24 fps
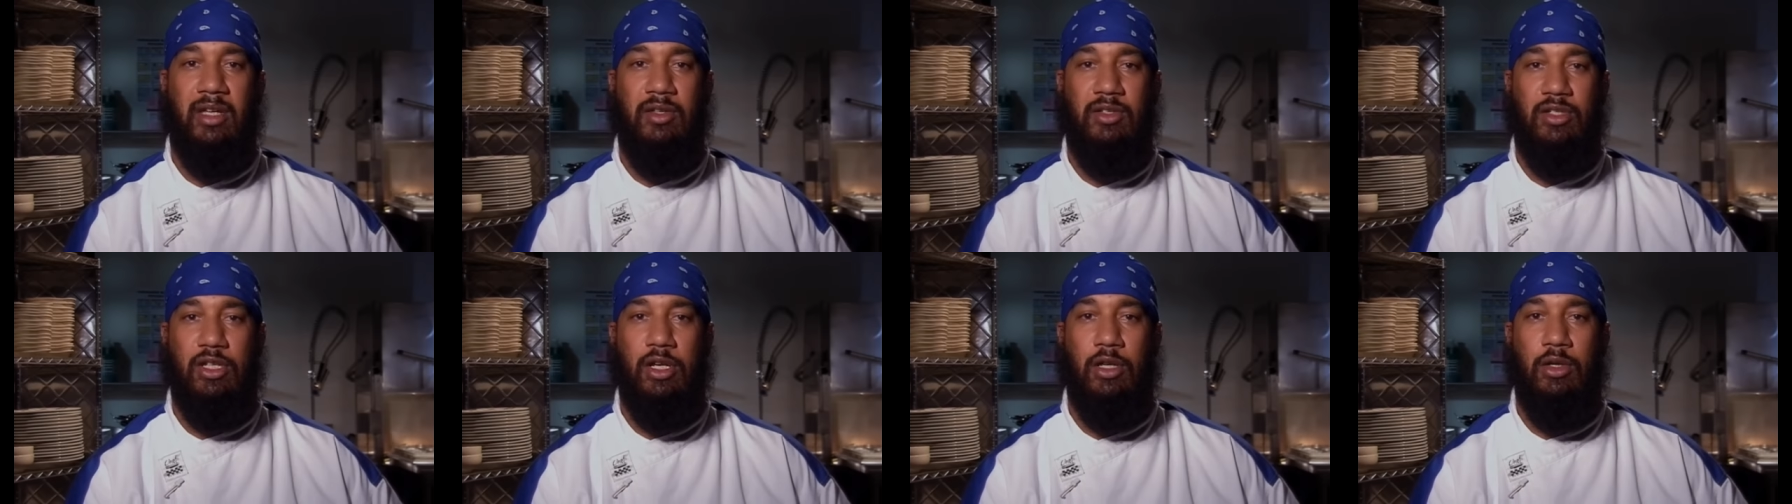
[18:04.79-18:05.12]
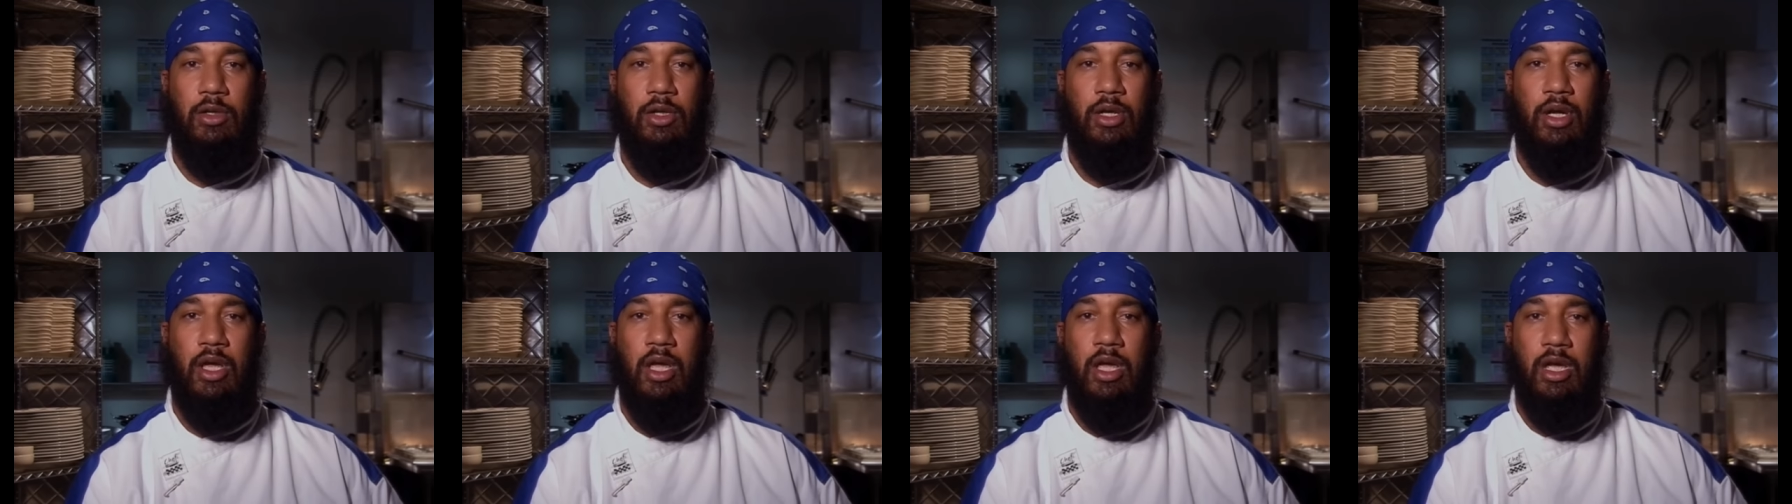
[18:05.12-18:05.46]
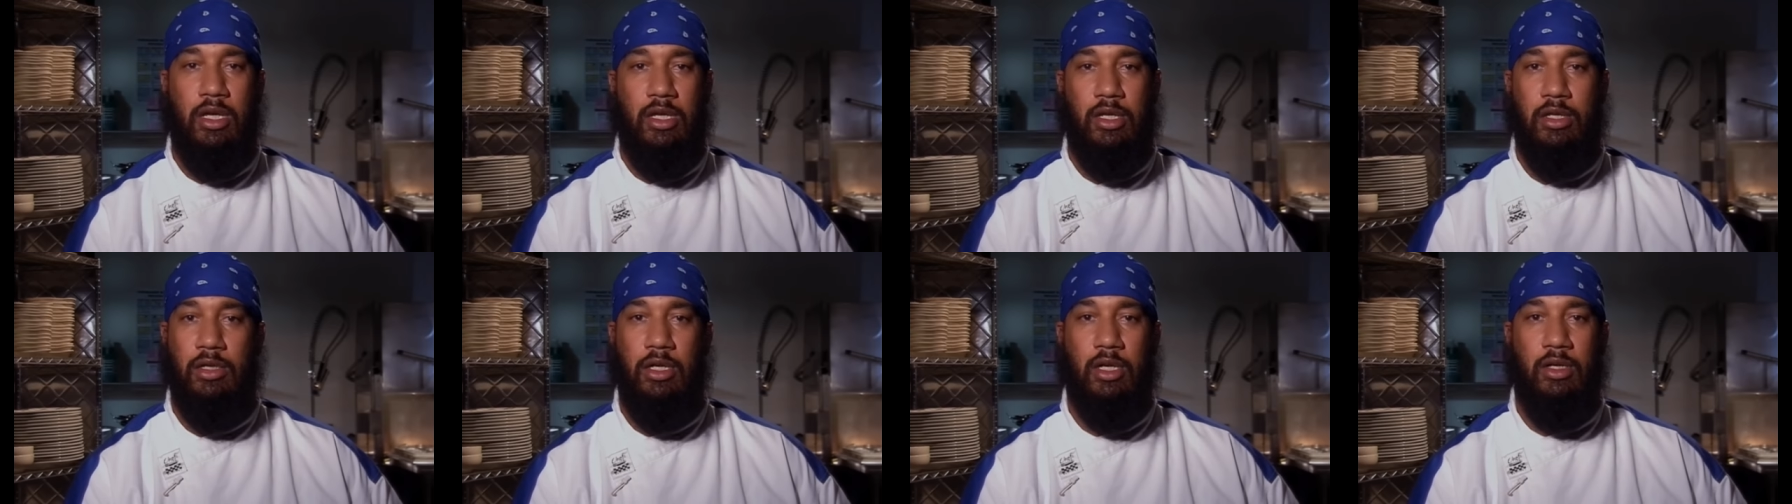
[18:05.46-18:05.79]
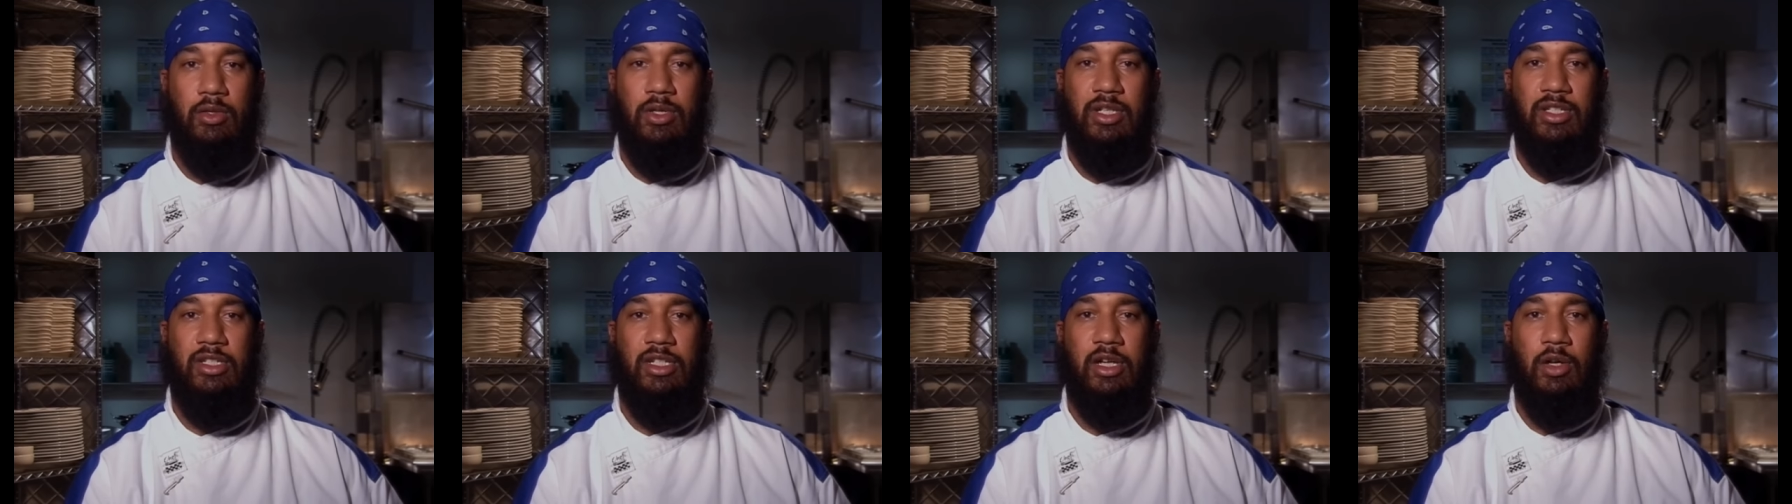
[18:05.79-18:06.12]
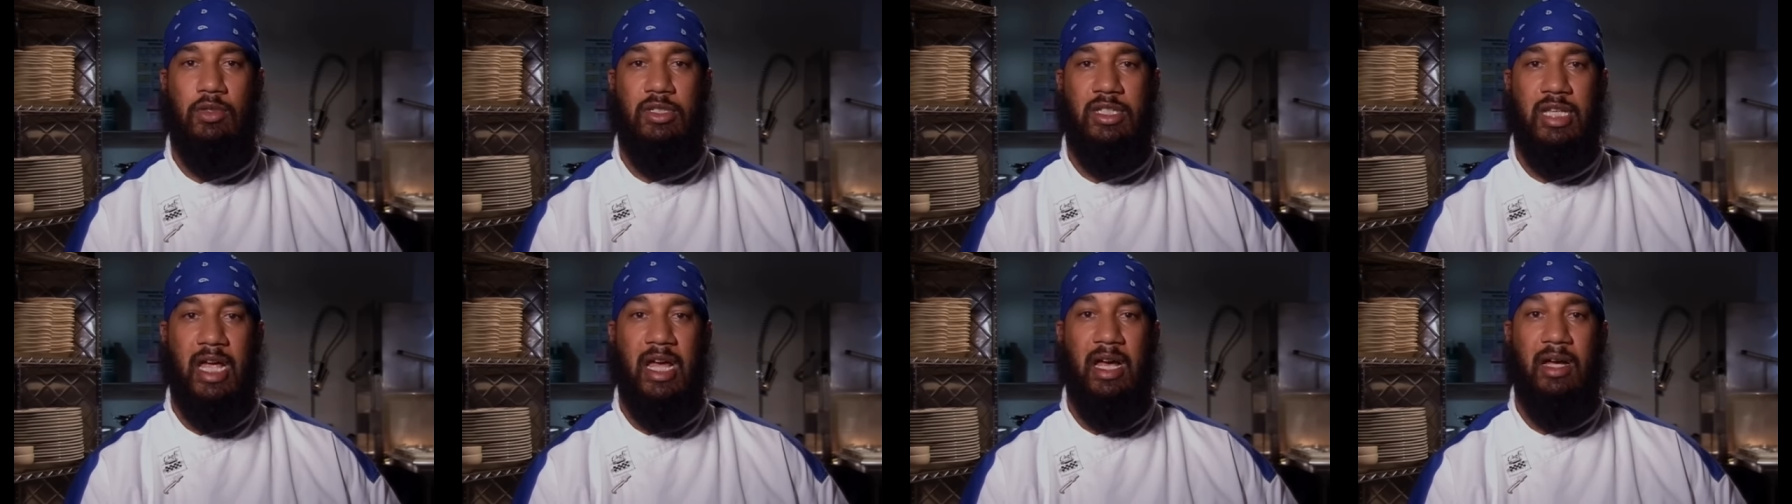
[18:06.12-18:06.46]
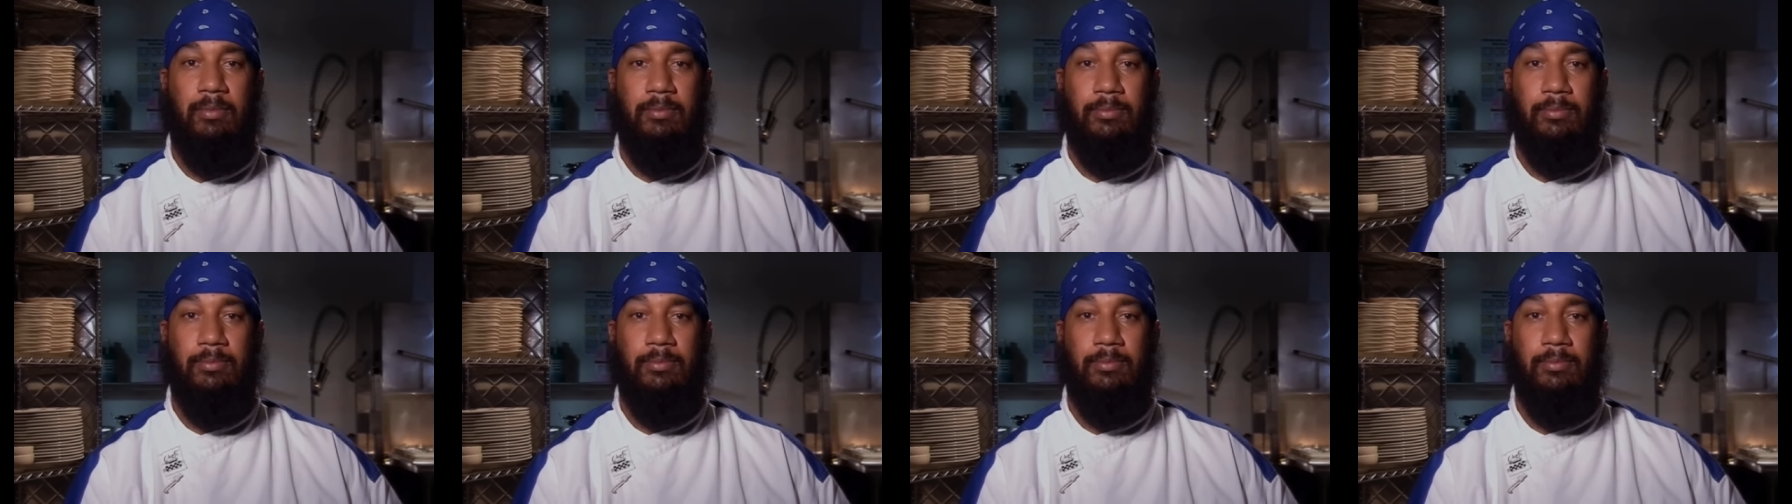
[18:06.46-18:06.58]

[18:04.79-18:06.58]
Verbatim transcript: So, you know, it's go time.